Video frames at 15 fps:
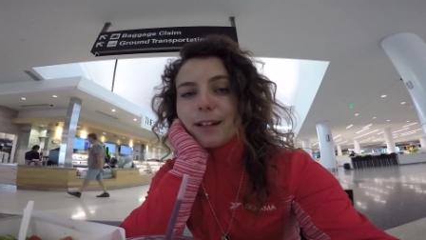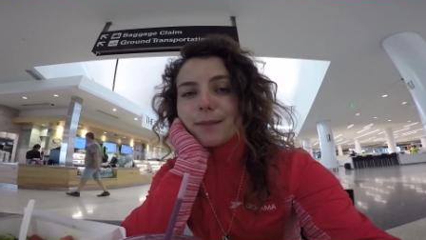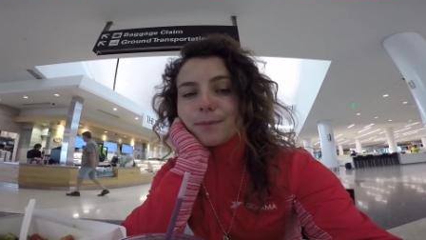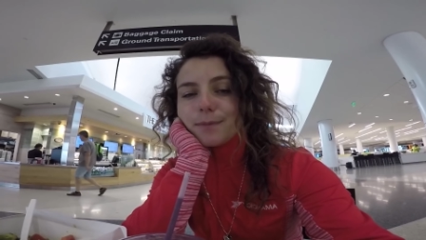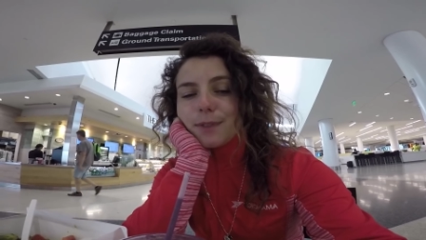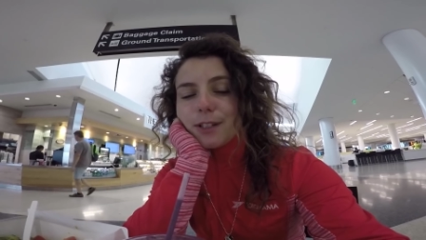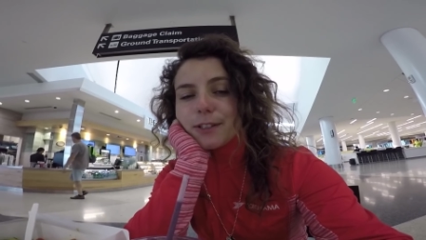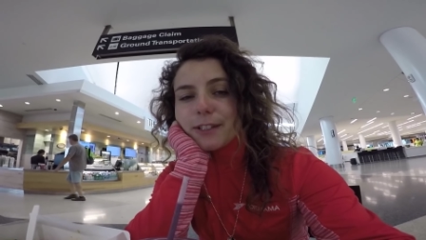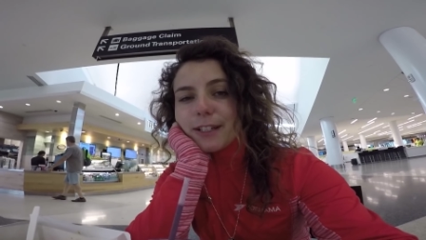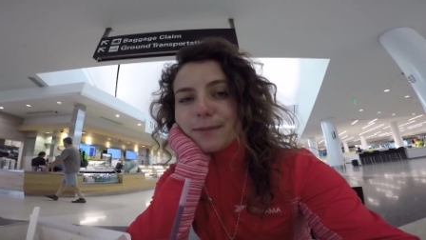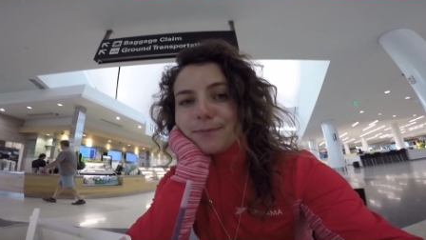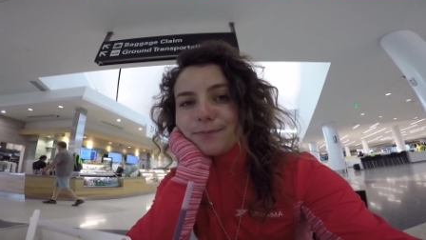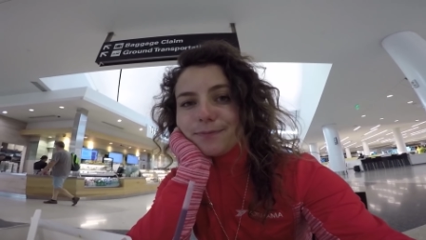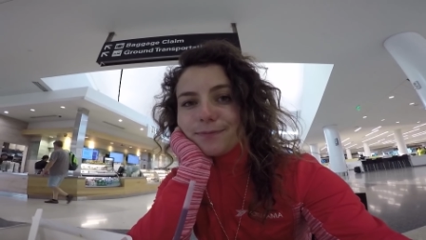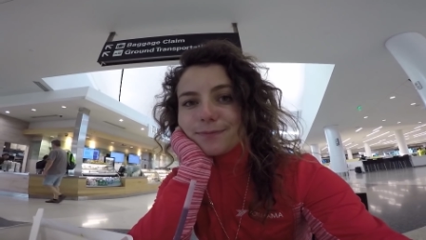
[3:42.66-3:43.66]
right, all
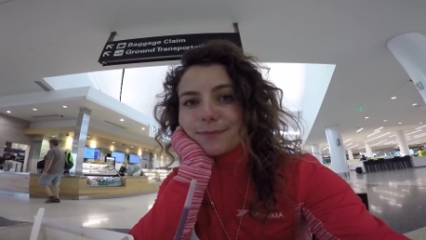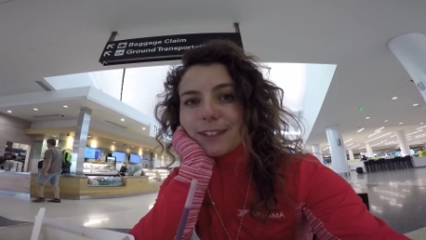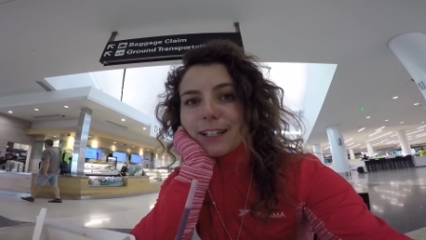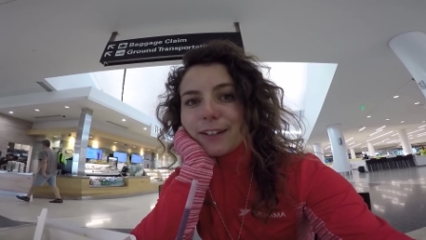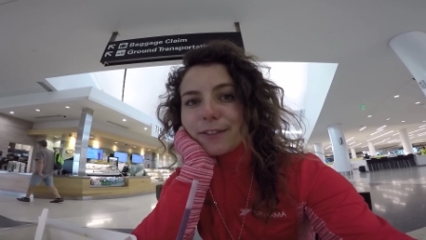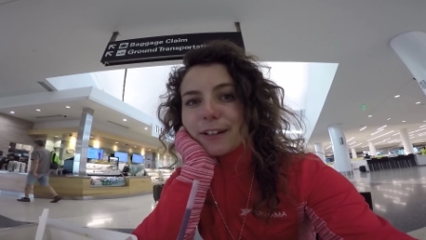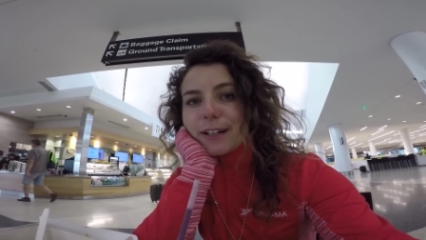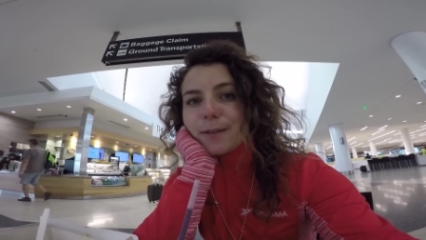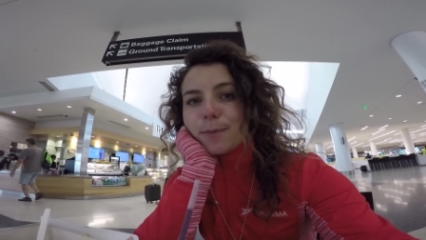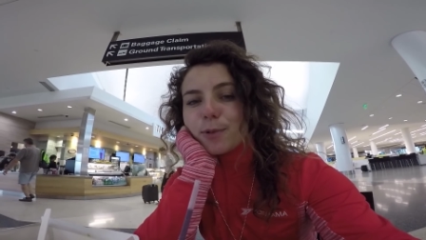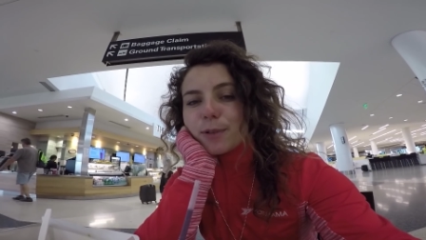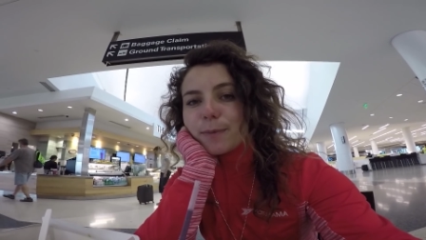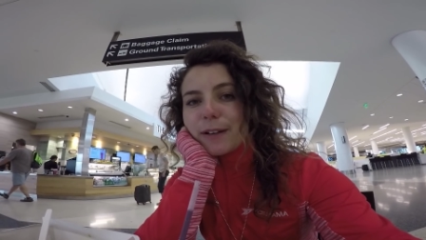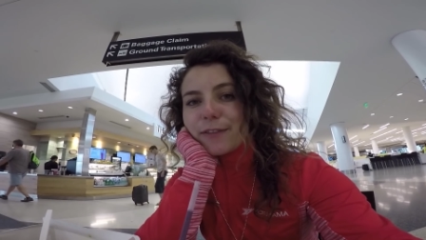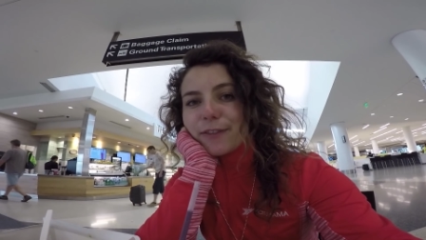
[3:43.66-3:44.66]
done. Getting ready to
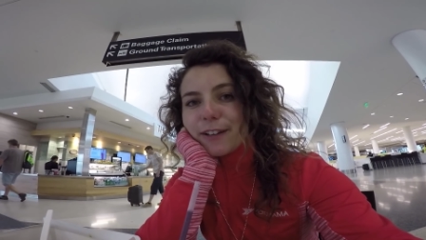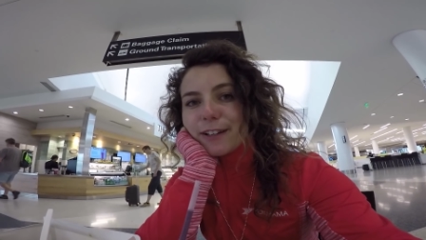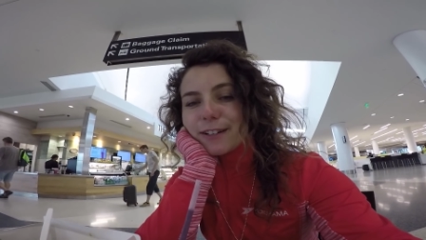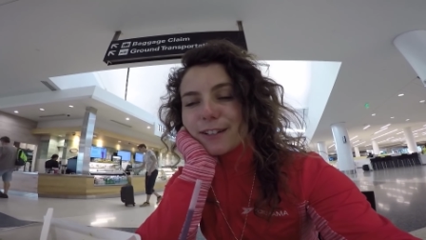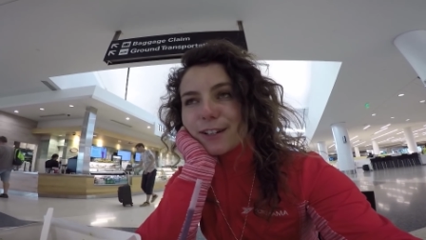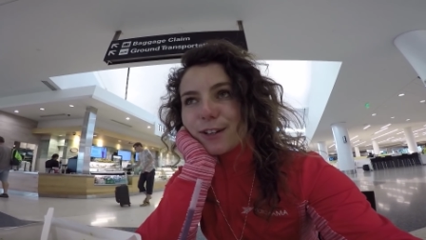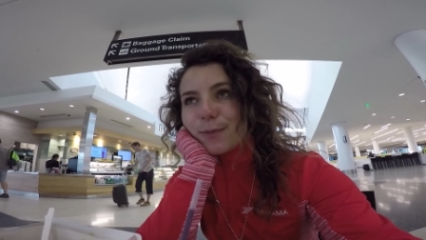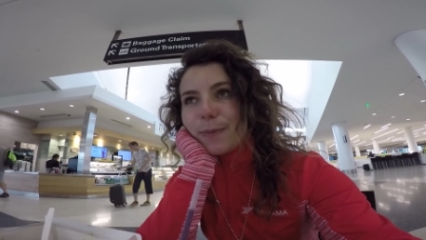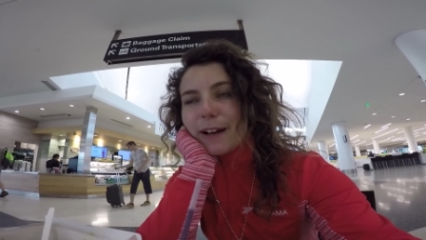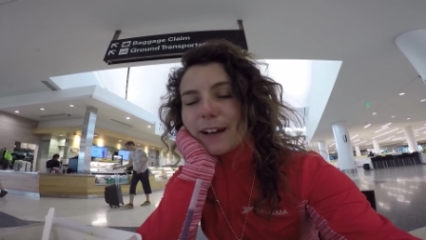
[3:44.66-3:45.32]
board my flight to go